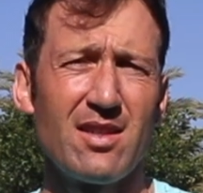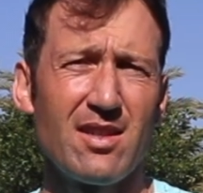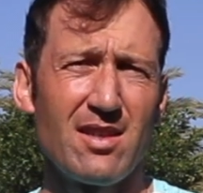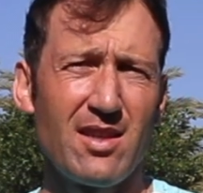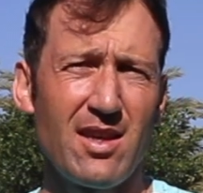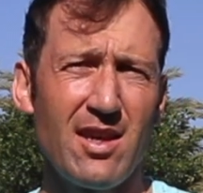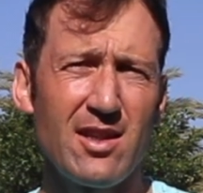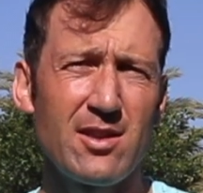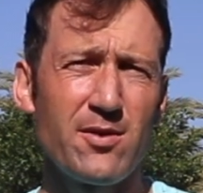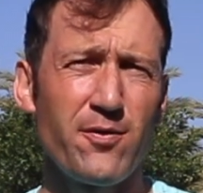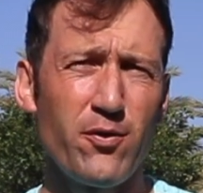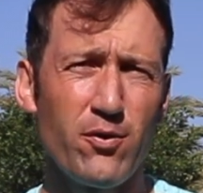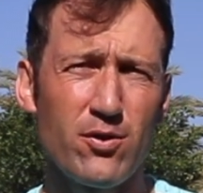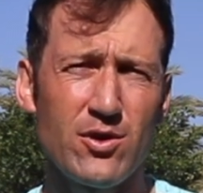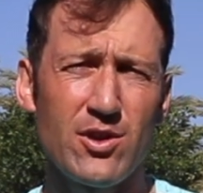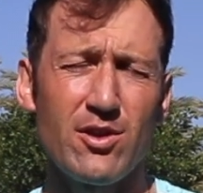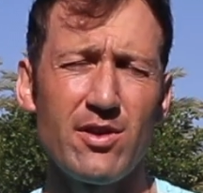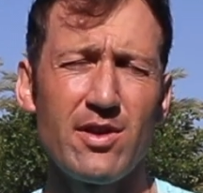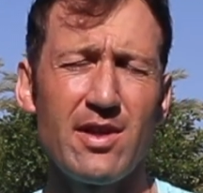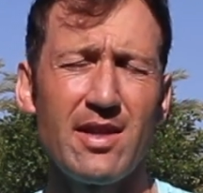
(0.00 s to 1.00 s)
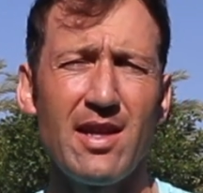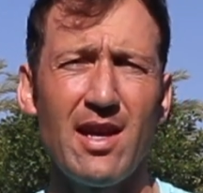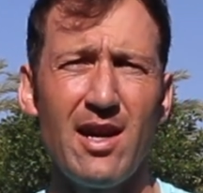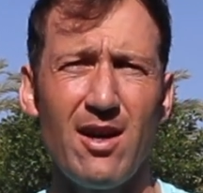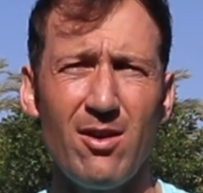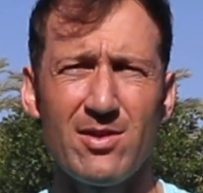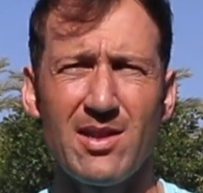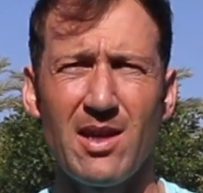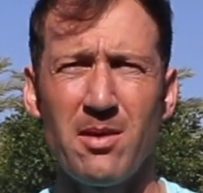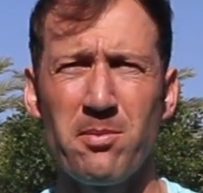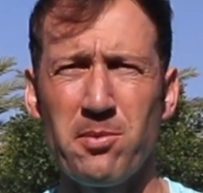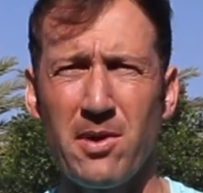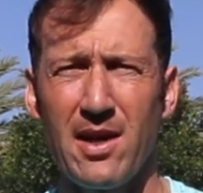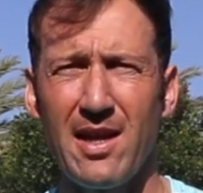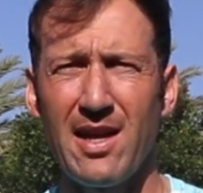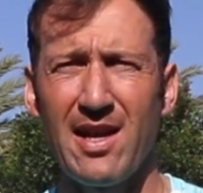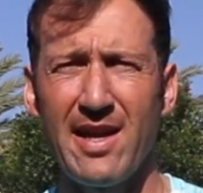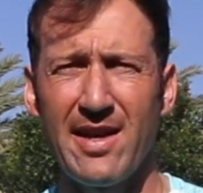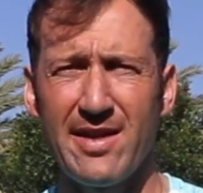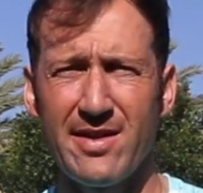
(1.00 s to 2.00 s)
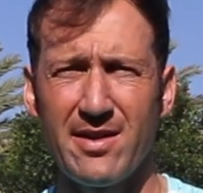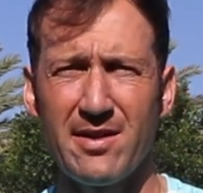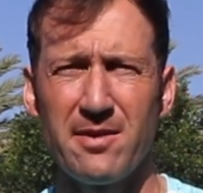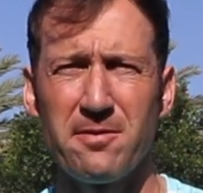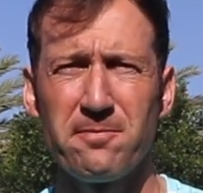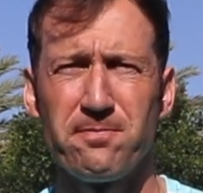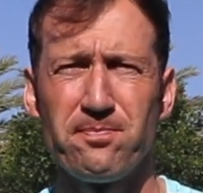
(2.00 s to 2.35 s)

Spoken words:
kids' future and how they play later.